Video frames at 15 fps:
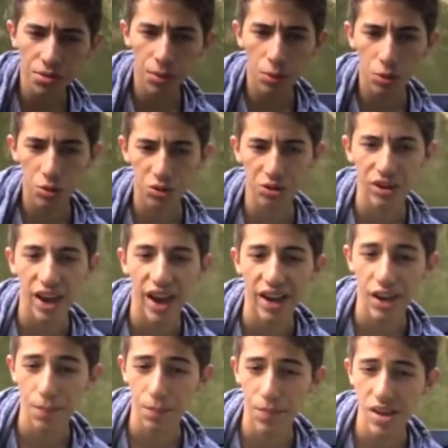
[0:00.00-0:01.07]
revolution had
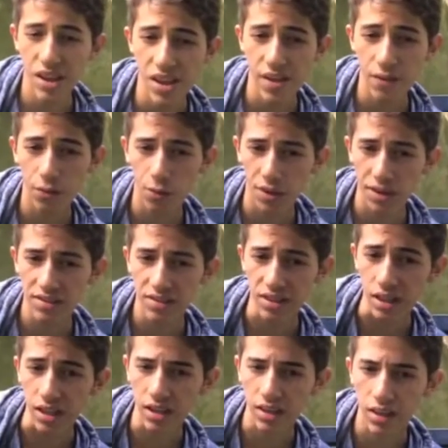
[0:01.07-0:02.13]
a big influence
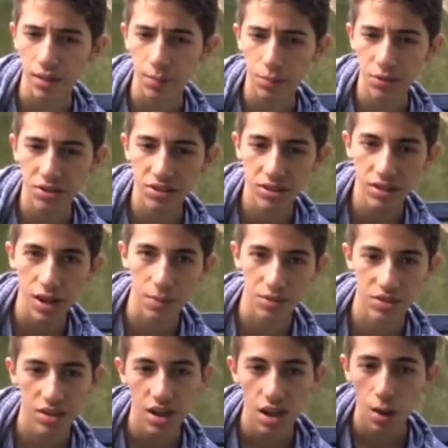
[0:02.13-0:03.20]
in the present
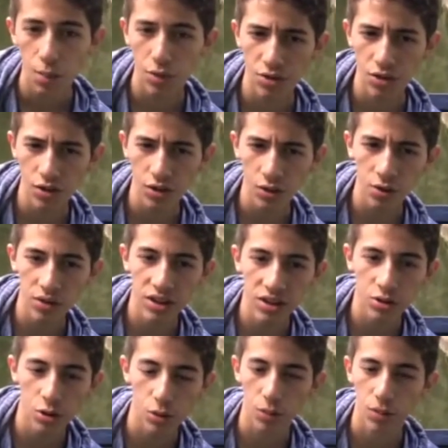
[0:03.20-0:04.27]
times, but not only in
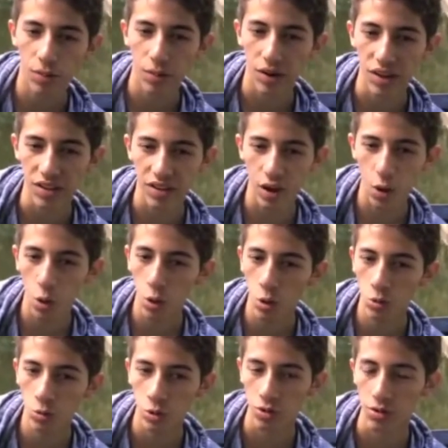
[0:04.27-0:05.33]
Europe, but in the whole
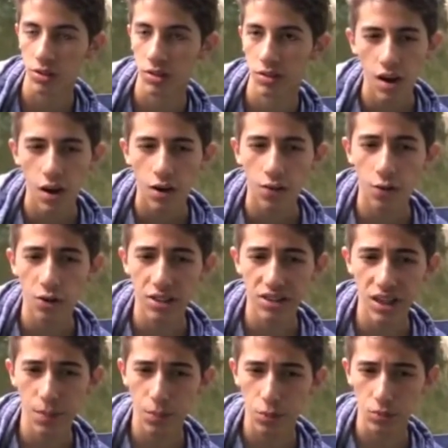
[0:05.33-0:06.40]
world. For
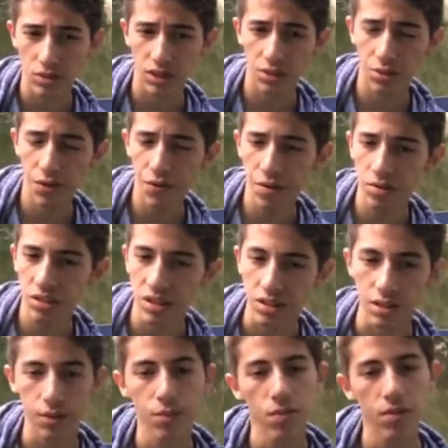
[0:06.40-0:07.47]
example, the three-field
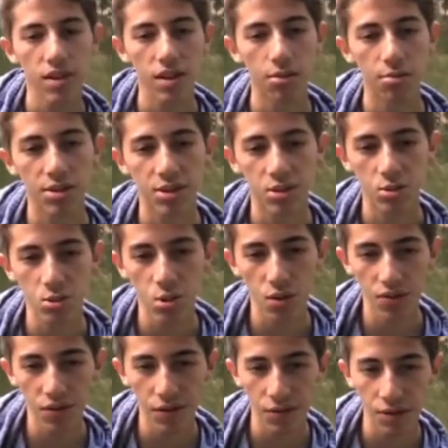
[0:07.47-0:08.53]
system, in which 2
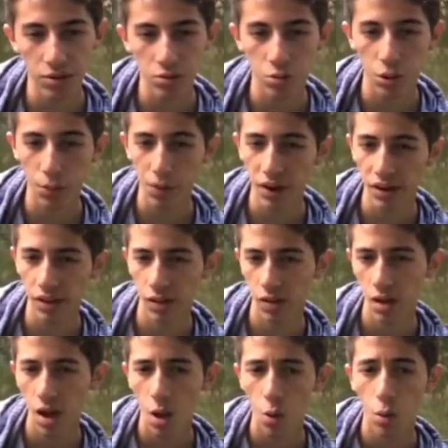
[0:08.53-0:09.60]
of the fields were planted
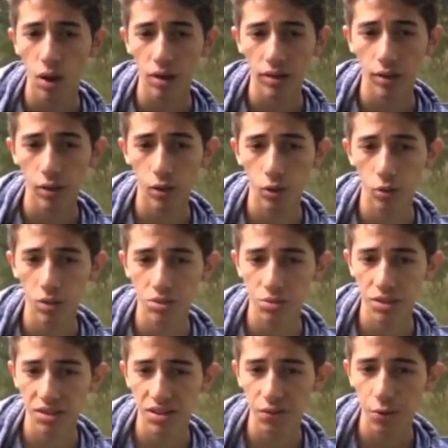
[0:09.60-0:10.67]
while the other was
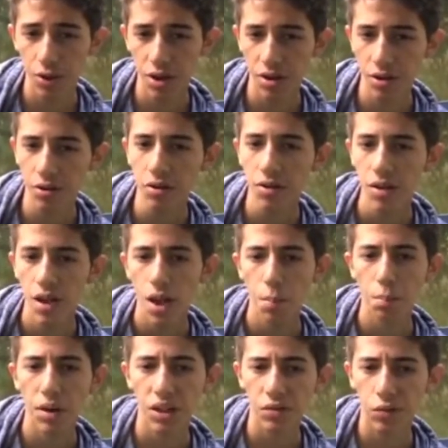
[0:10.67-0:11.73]
resting for a year,
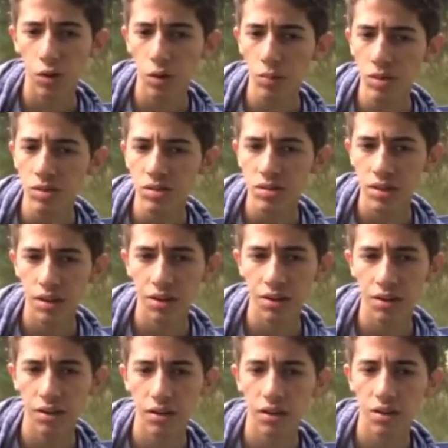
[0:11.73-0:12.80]
made farmers
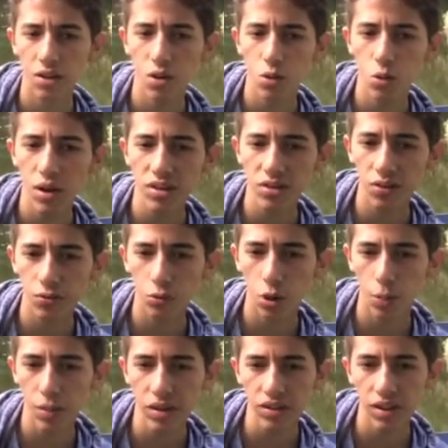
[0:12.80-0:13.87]
learn new ways of
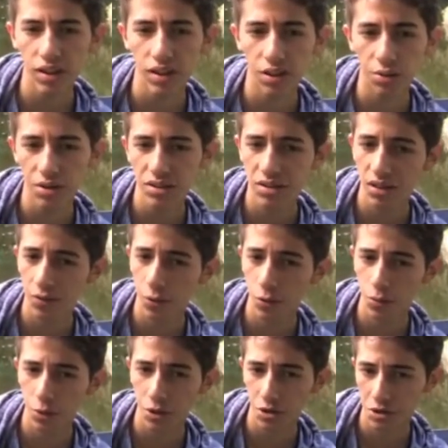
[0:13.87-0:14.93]
cropping that increased the food
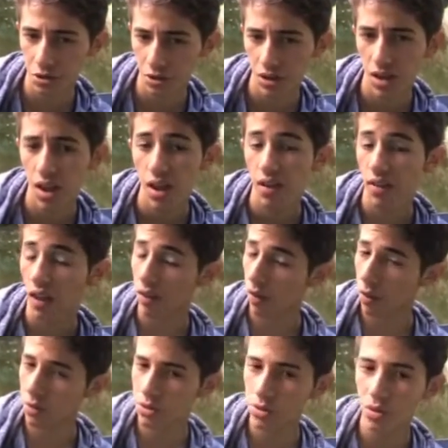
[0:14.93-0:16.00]
production, that
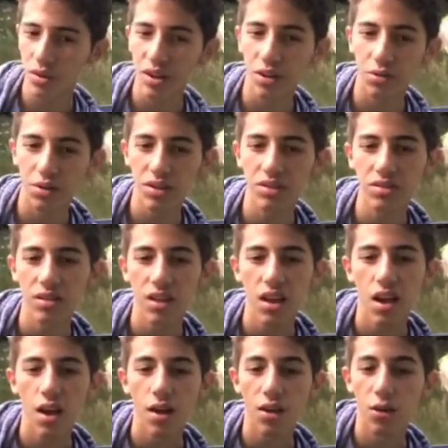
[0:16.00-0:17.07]
also increased
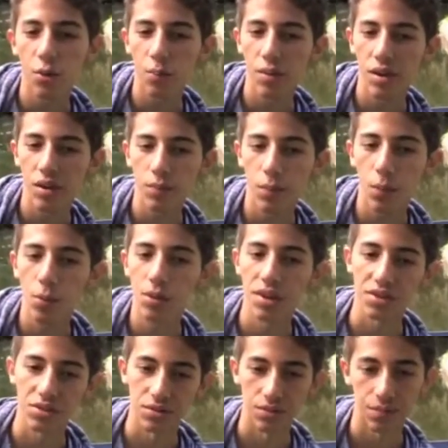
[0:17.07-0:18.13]
European
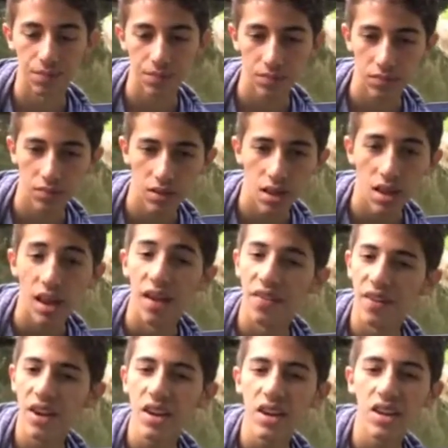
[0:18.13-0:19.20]
population. And
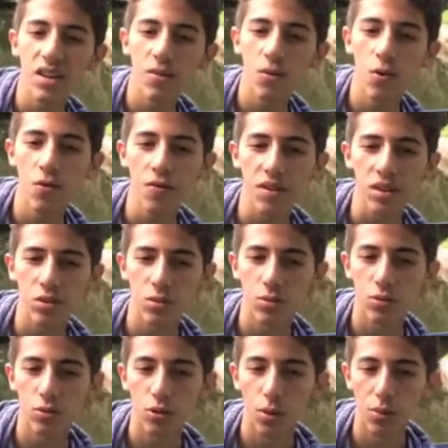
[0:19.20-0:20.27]
then it evolved into
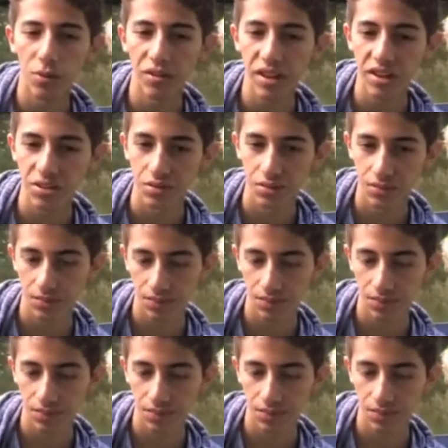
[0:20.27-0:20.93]
crop rotation.